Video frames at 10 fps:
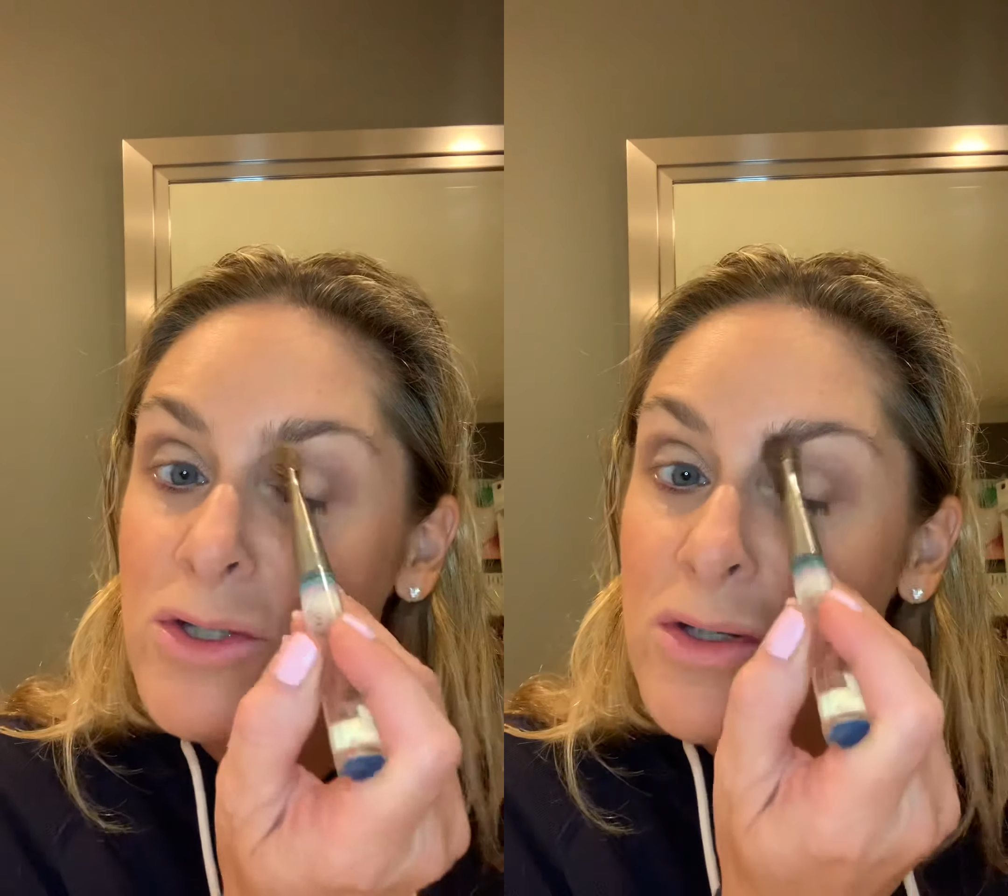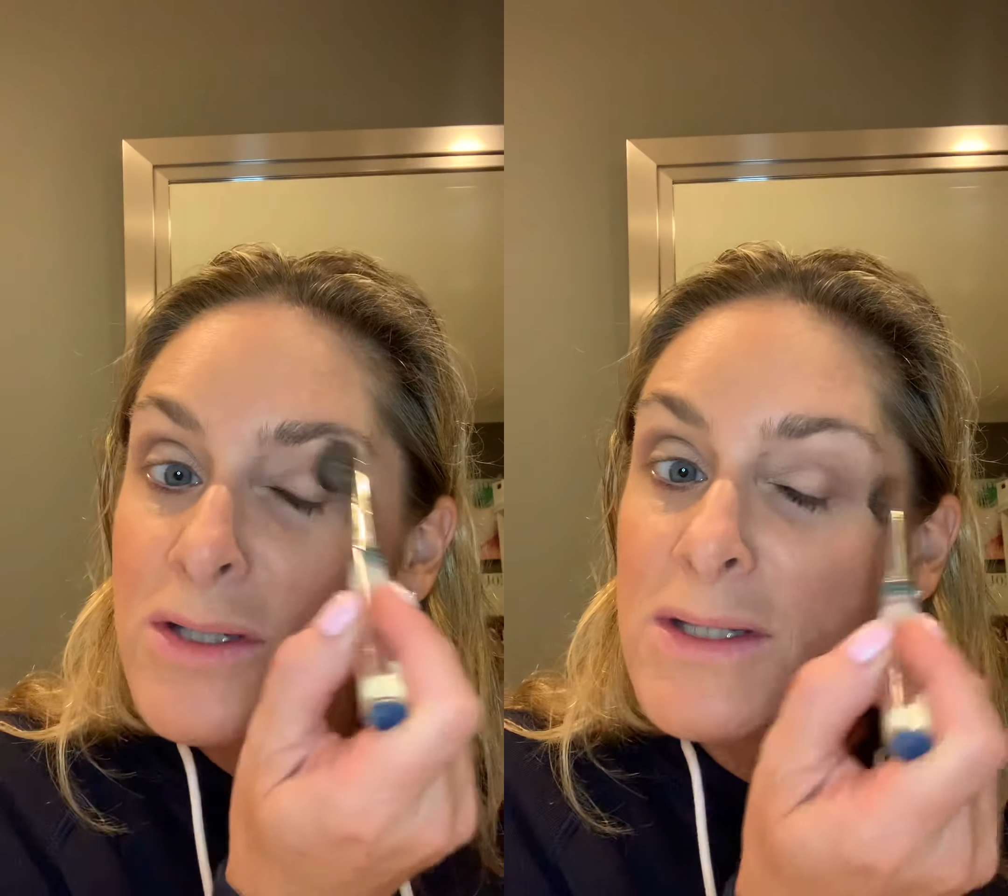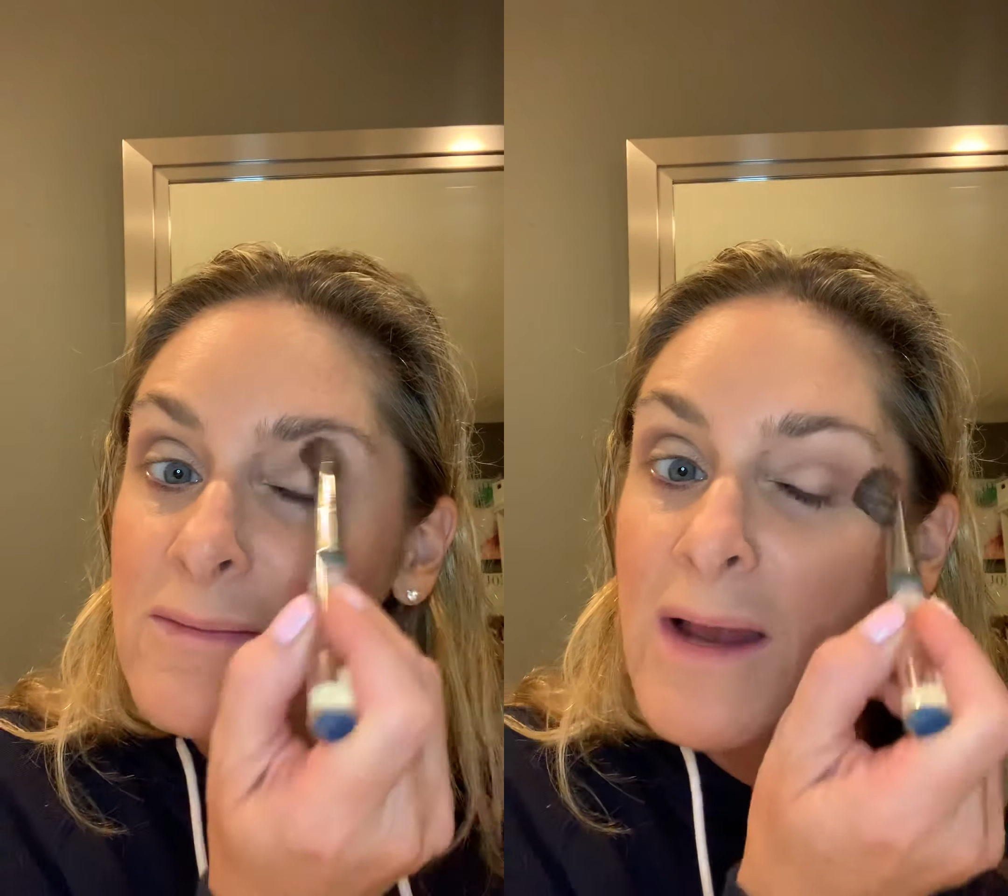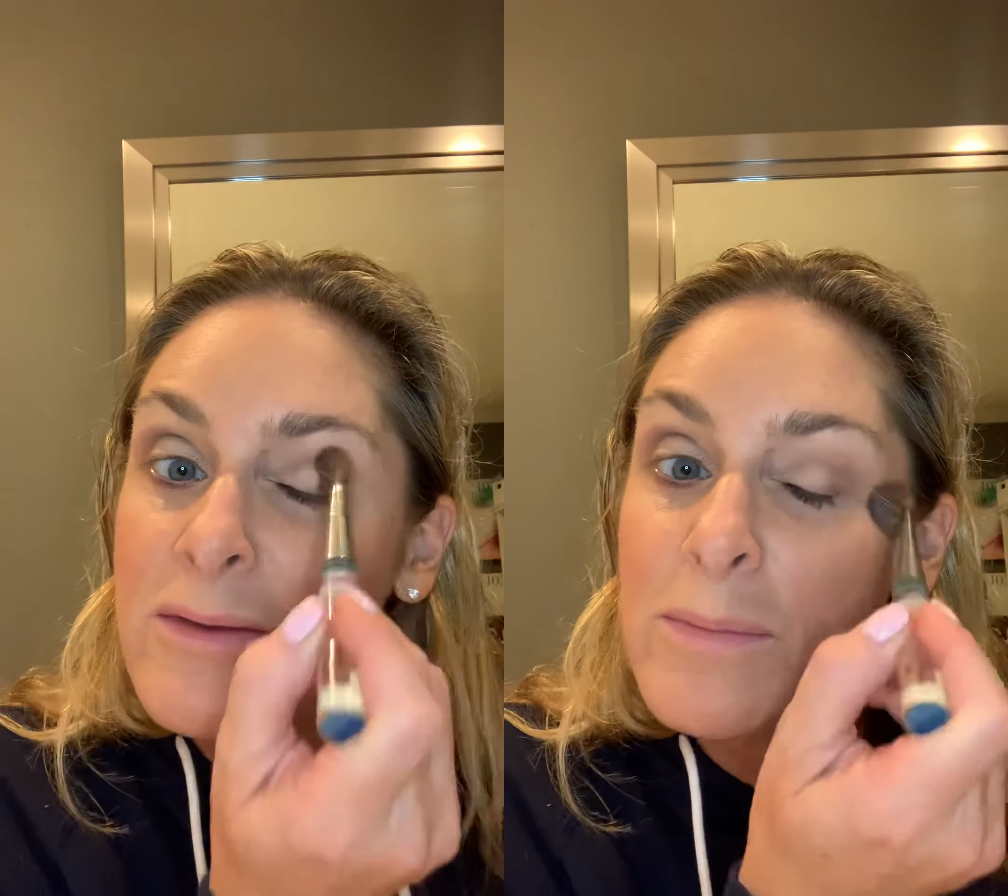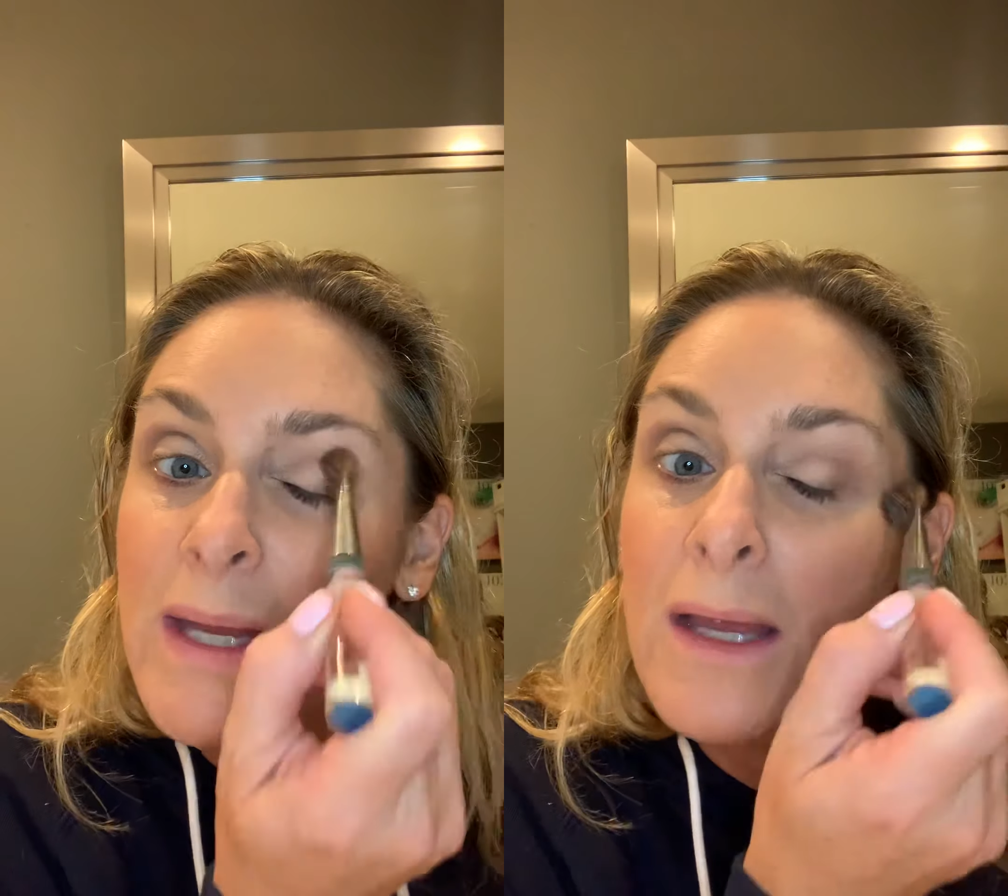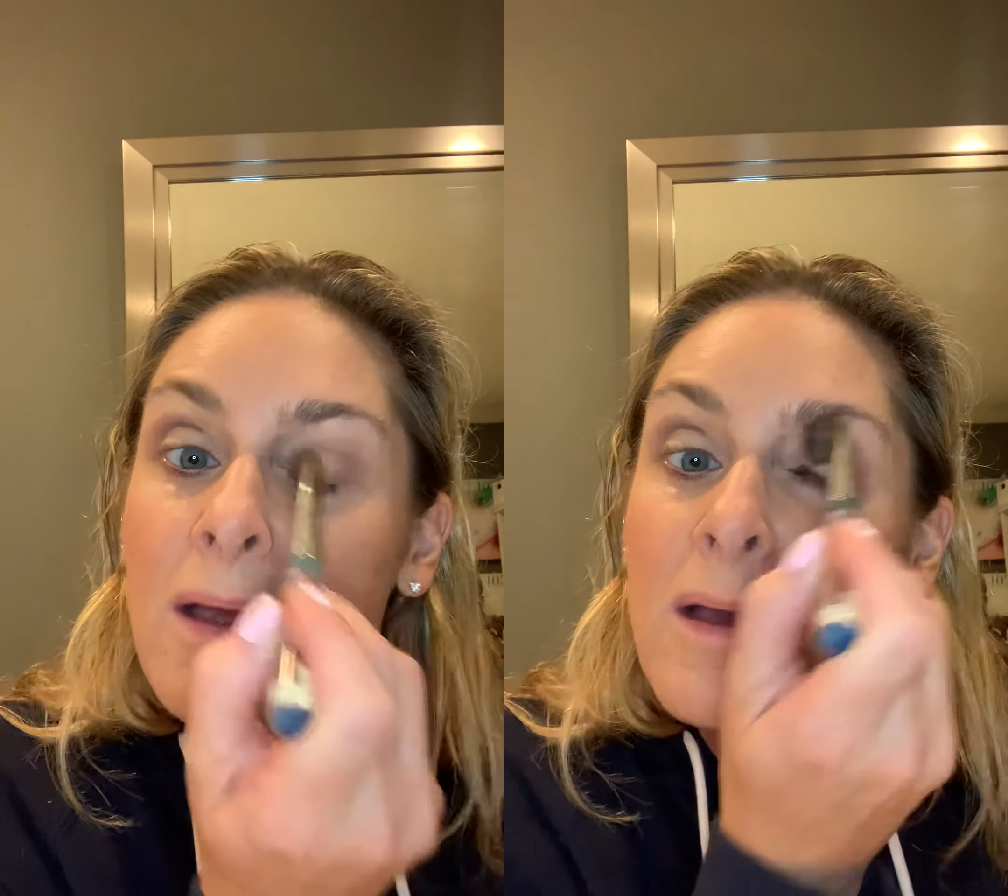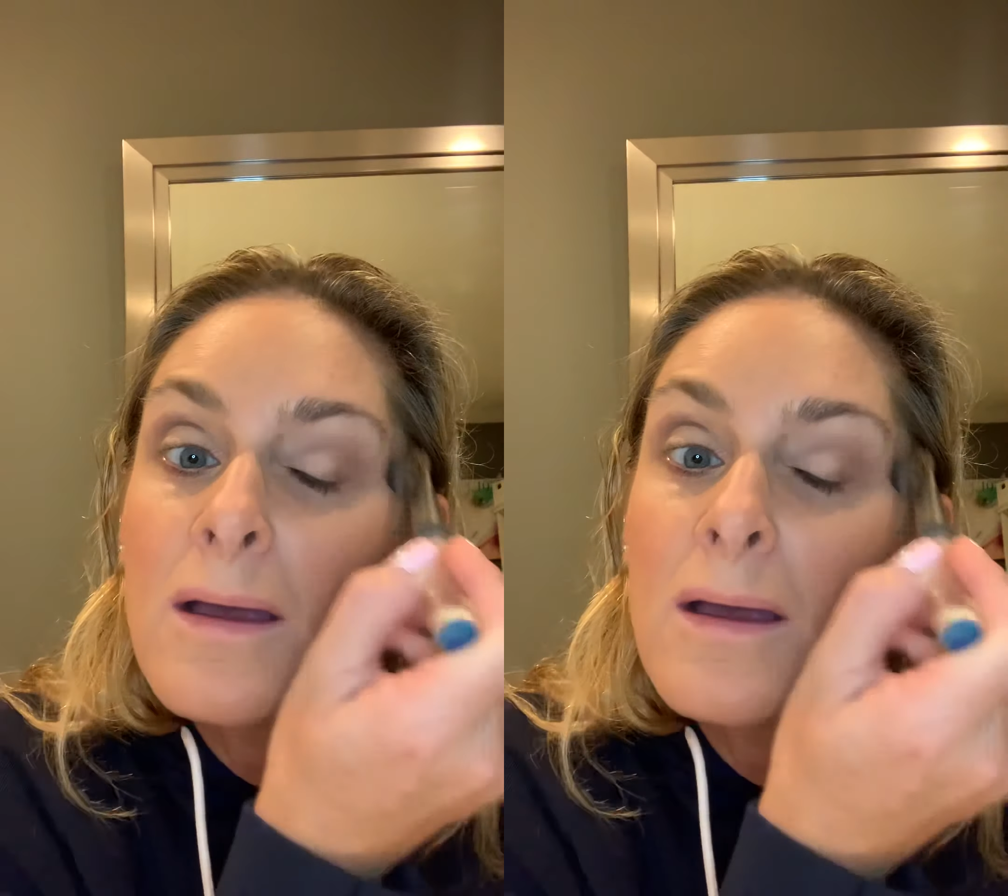There doesn't even have to be